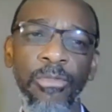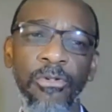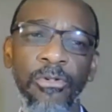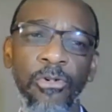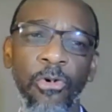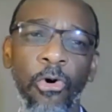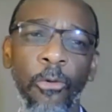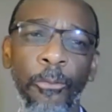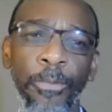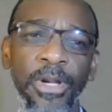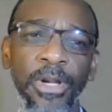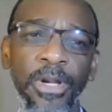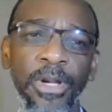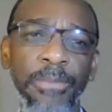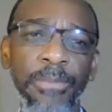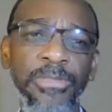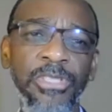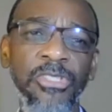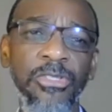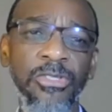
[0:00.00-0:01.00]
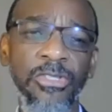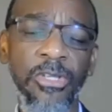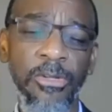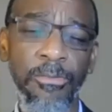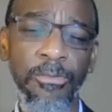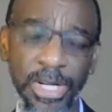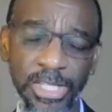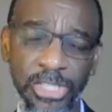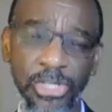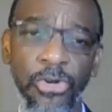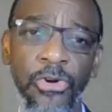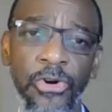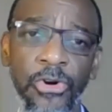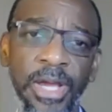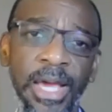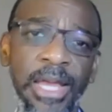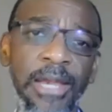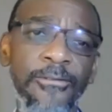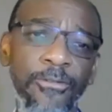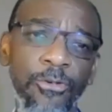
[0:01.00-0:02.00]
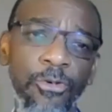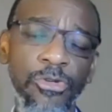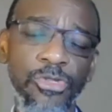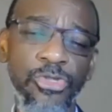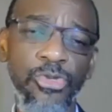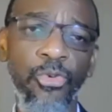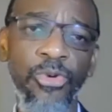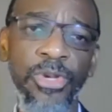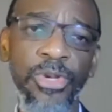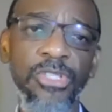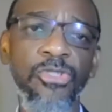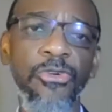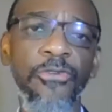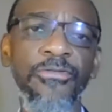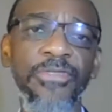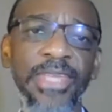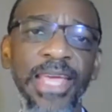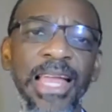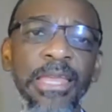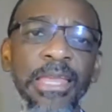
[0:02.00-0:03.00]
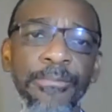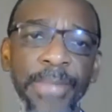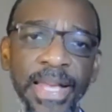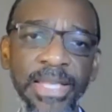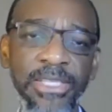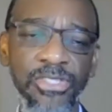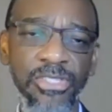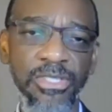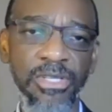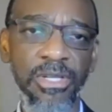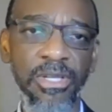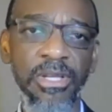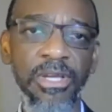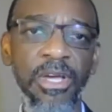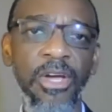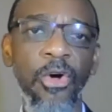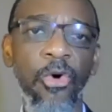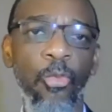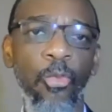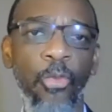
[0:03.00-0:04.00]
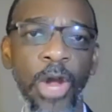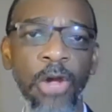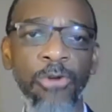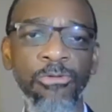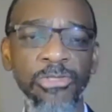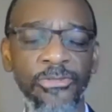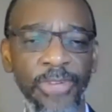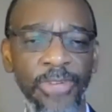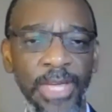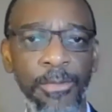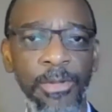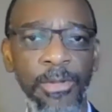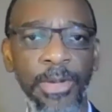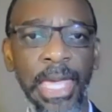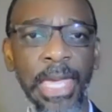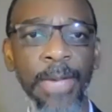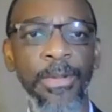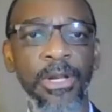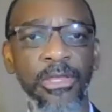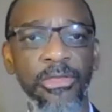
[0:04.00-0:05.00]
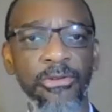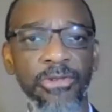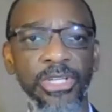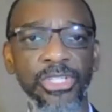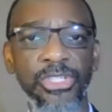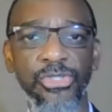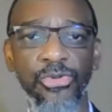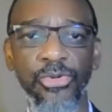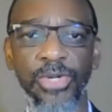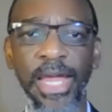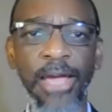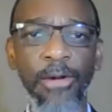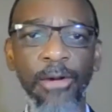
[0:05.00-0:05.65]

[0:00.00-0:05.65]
opened up to much learning. And of course, the whole issue of telemedicine, where it was available, became another issue. And I